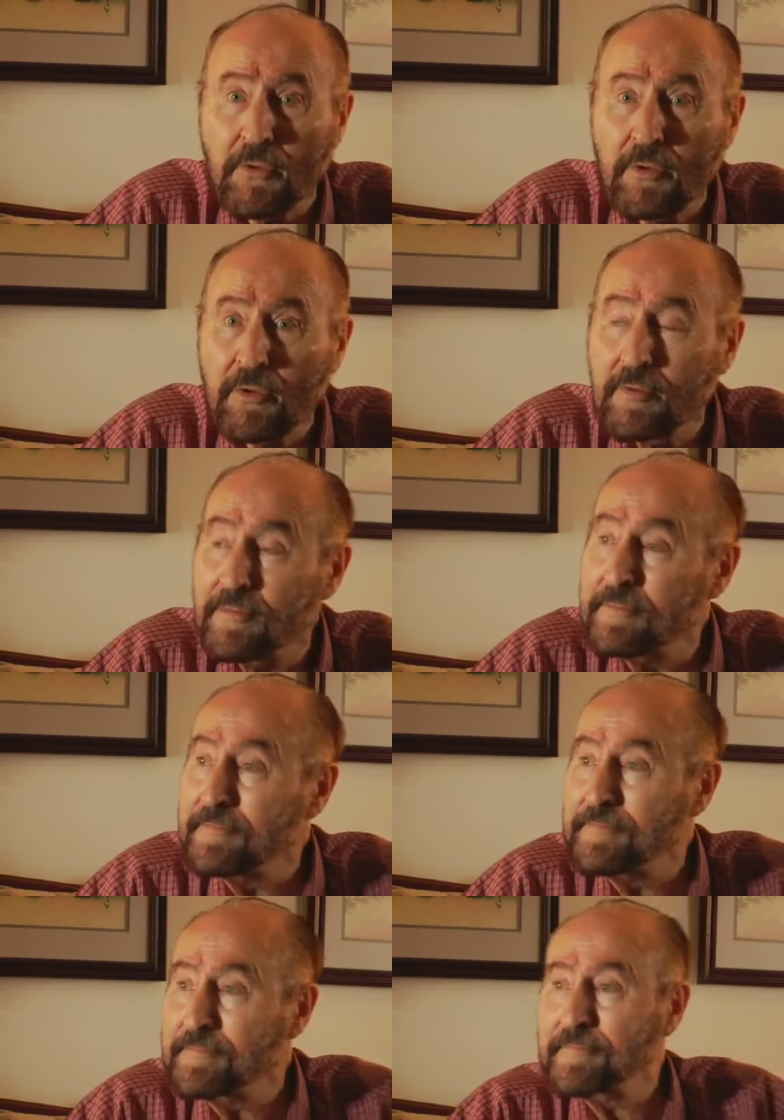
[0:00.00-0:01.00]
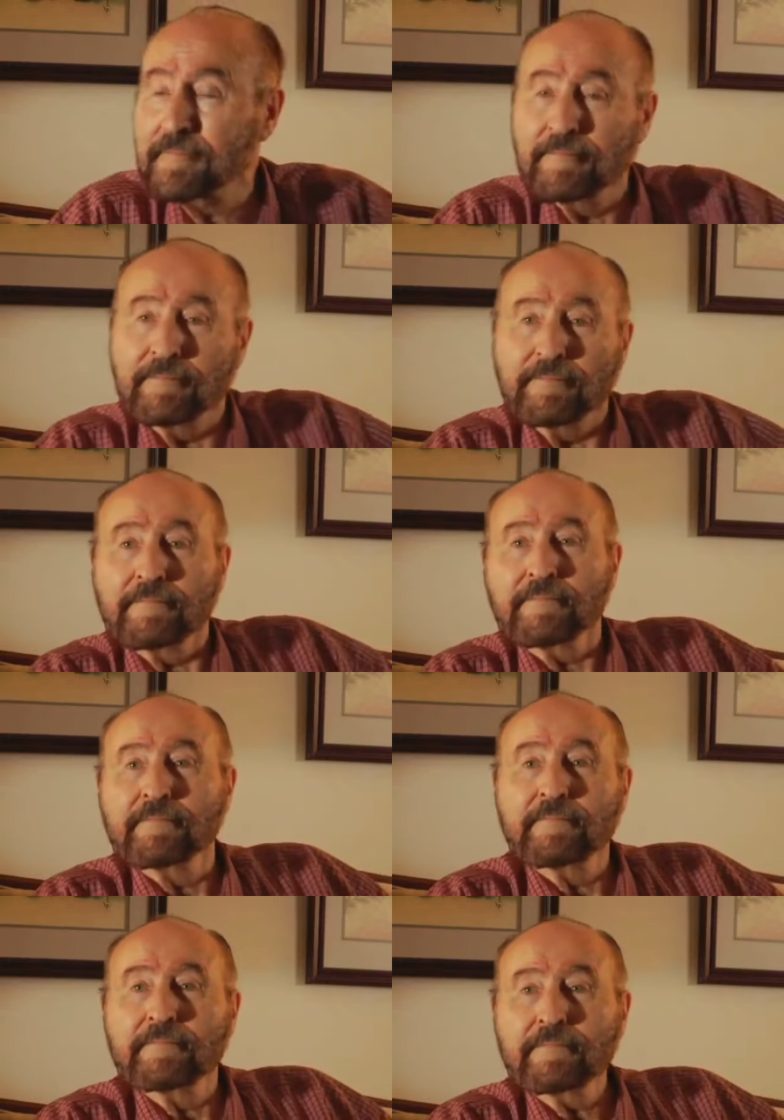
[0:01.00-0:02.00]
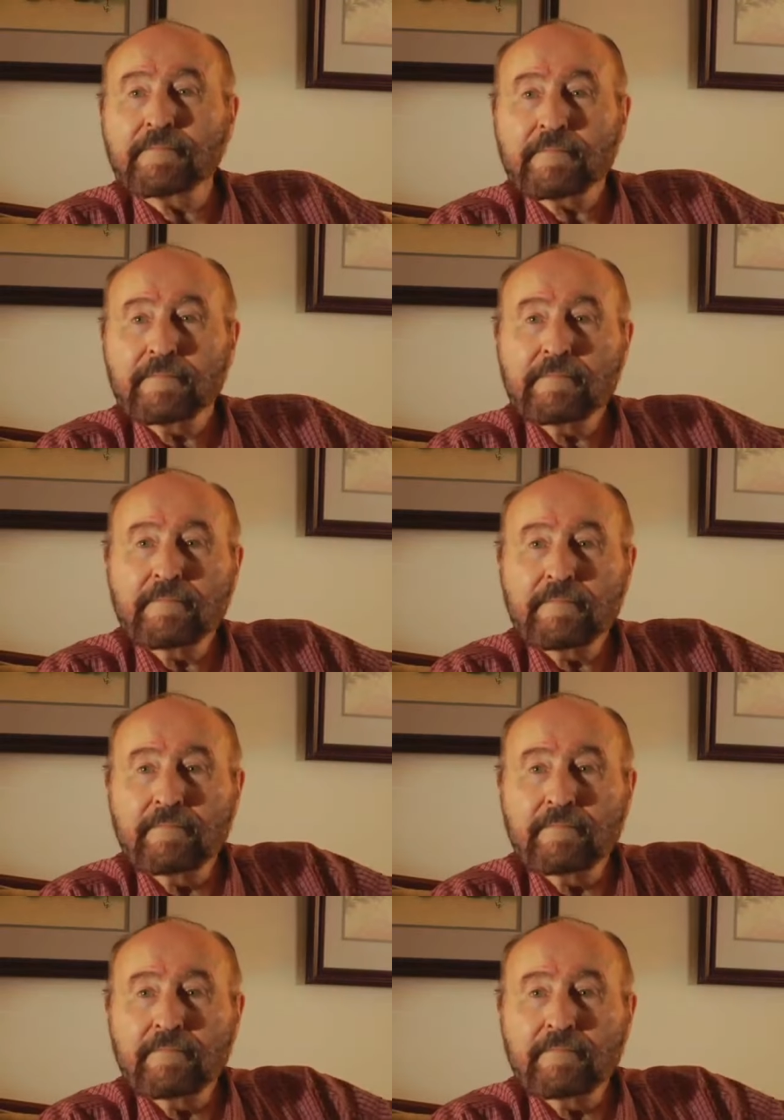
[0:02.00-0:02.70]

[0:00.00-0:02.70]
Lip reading: Well, and their General Electric sponsored funding,